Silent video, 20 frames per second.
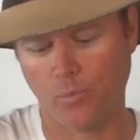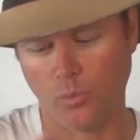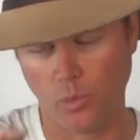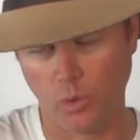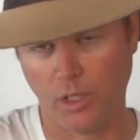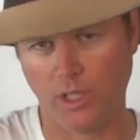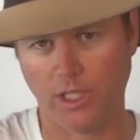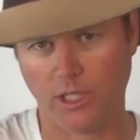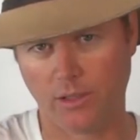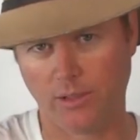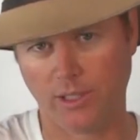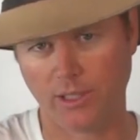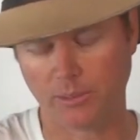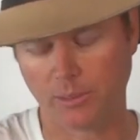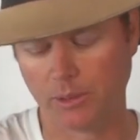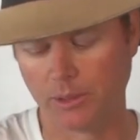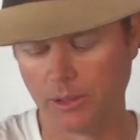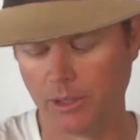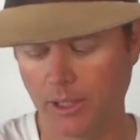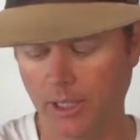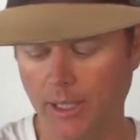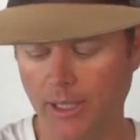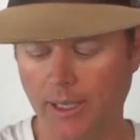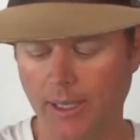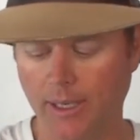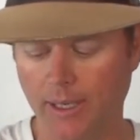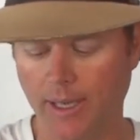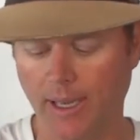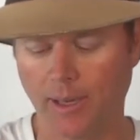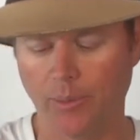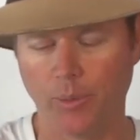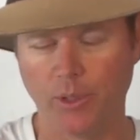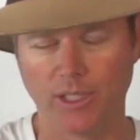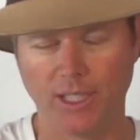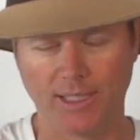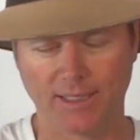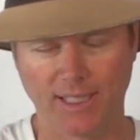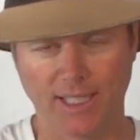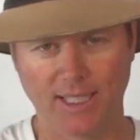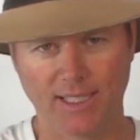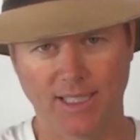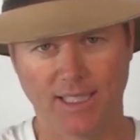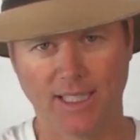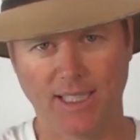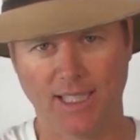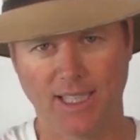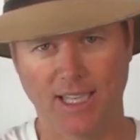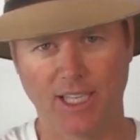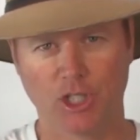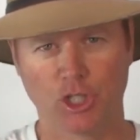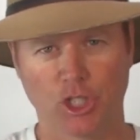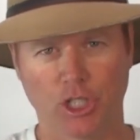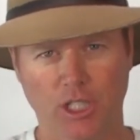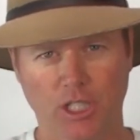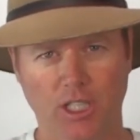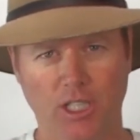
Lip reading: really crisp. And we take that as an indication on the